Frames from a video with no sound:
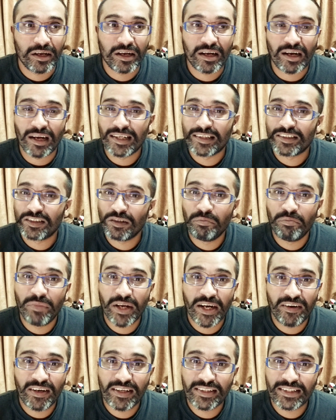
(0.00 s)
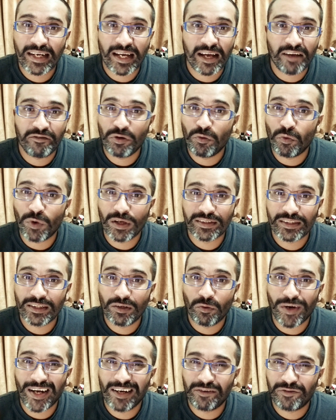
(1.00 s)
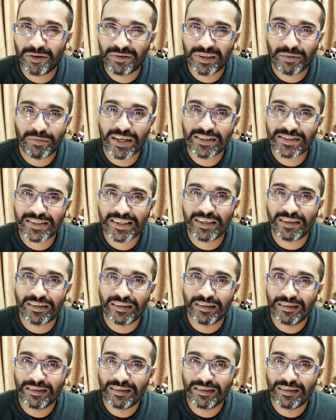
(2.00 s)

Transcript: collect some berries and having once in a while from the basket,